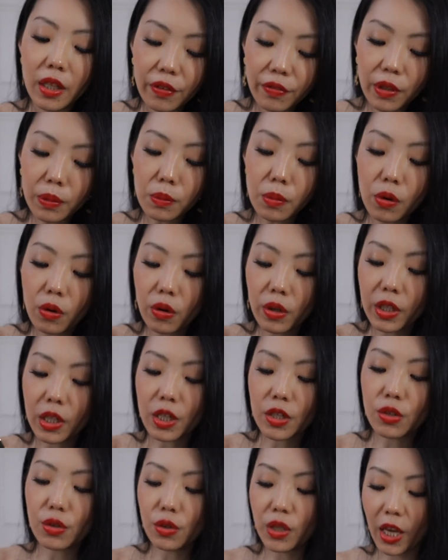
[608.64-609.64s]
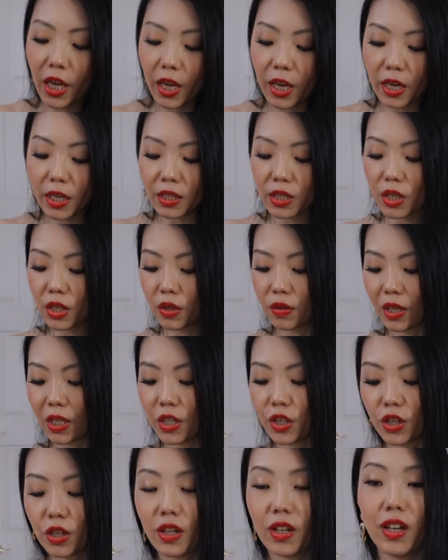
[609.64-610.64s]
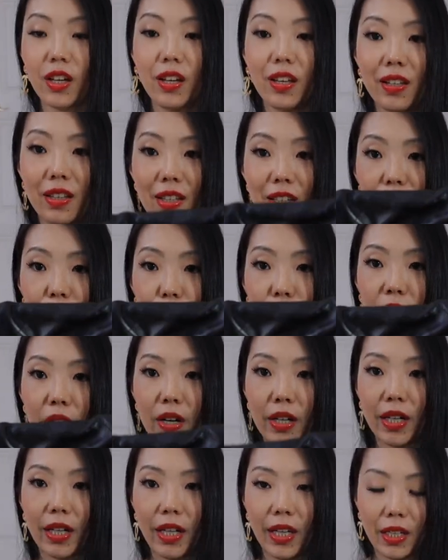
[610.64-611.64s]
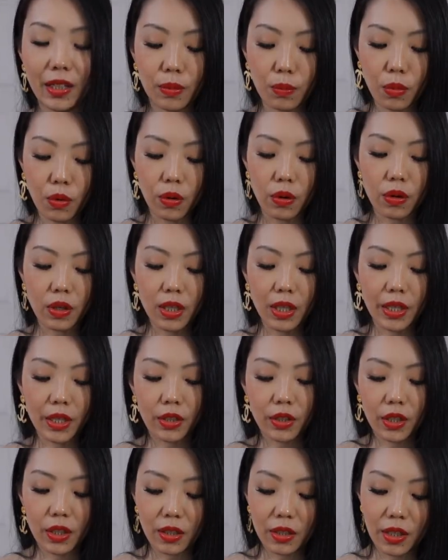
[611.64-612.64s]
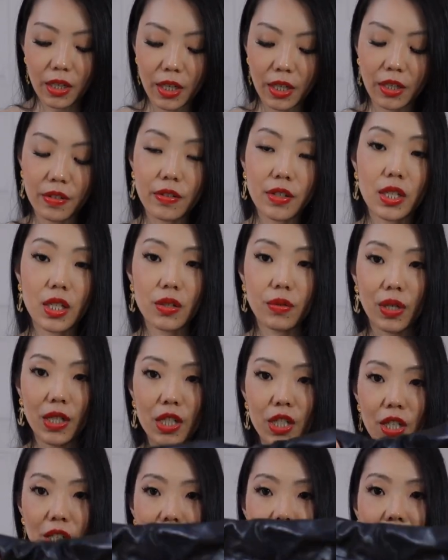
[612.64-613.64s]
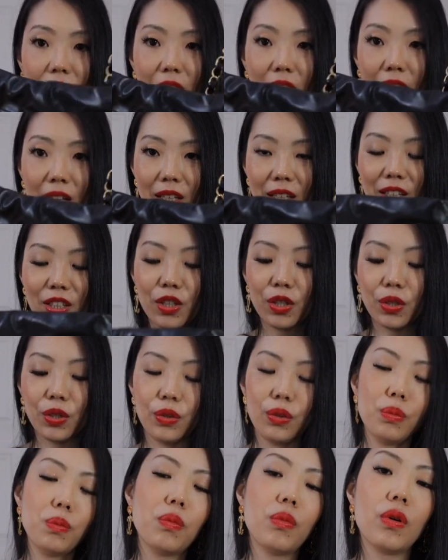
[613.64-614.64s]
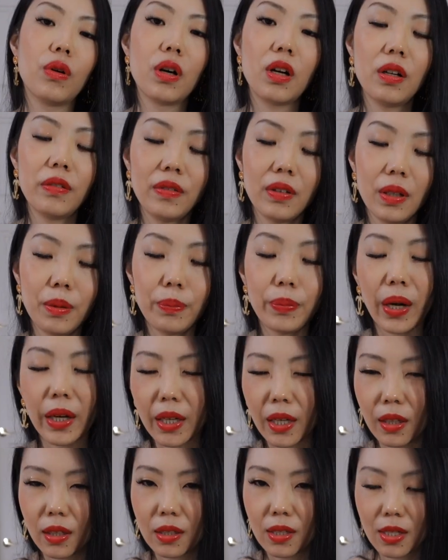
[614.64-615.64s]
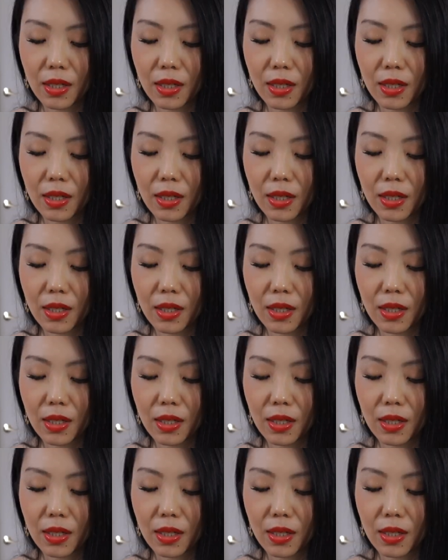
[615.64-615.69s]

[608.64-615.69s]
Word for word: even more, because you can scrunch this part in more, like you can kind of scrunch in into more of a bucket